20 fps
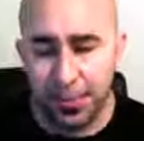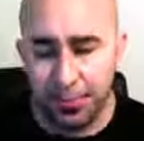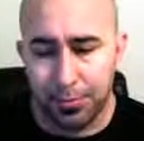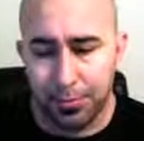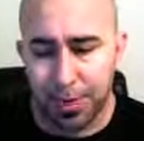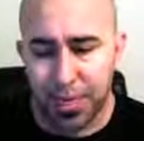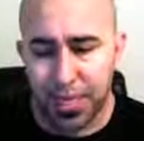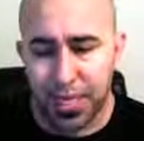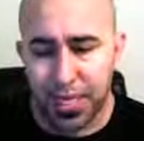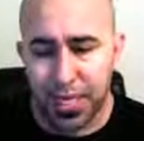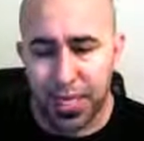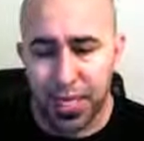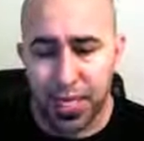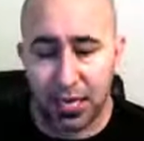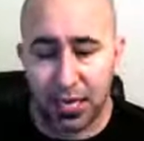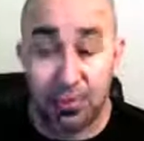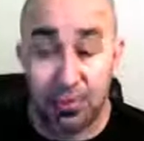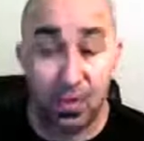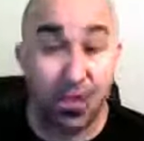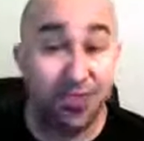But
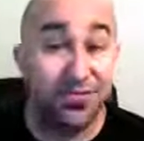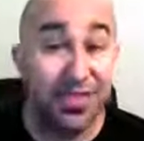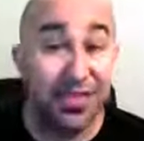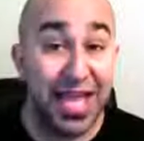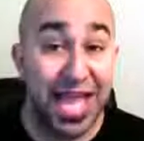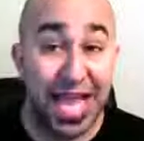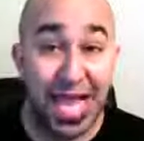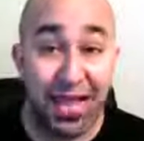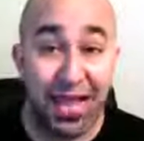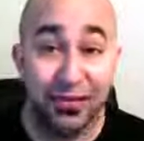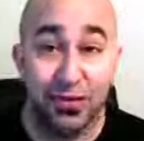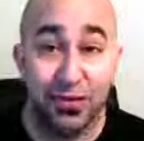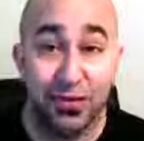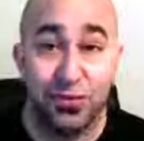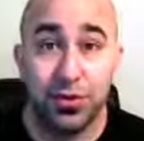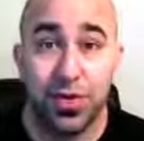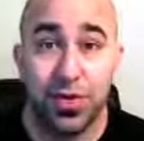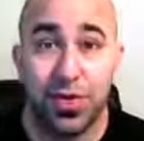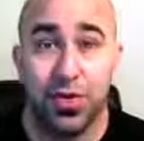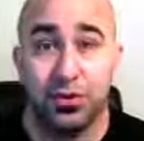love to have
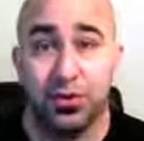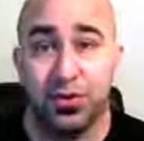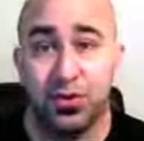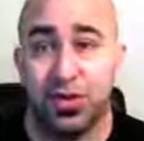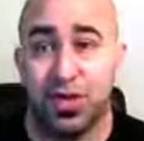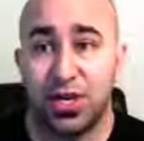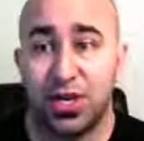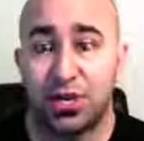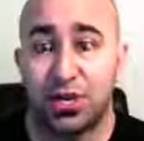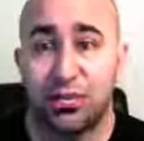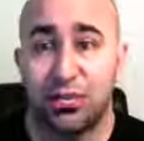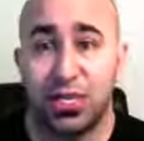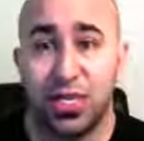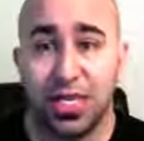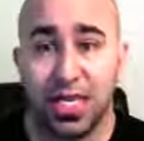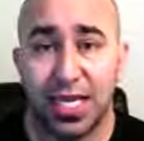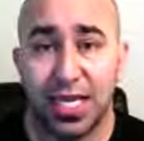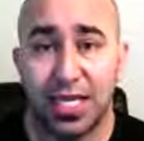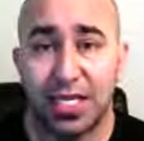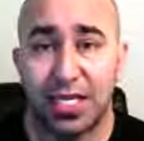you. You're going to hear me
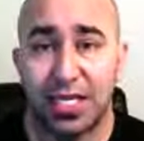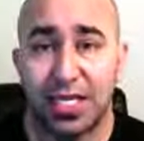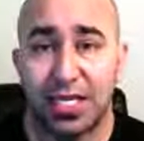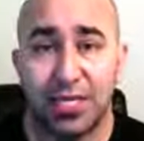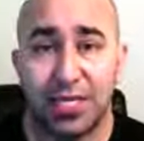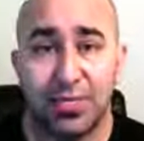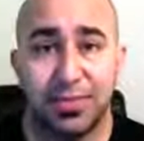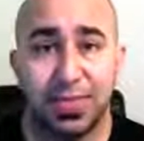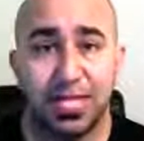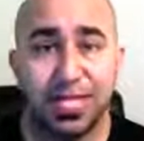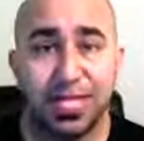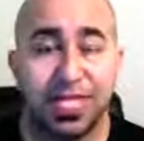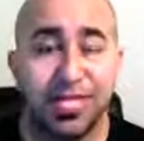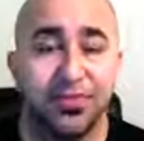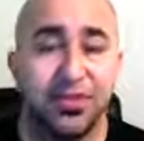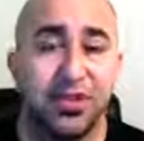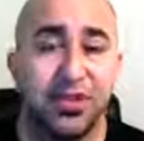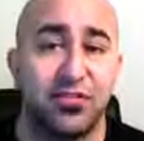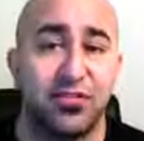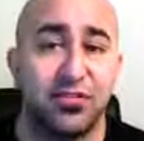again discuss about the
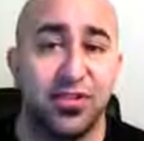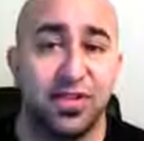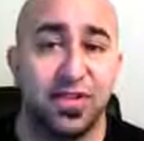seven different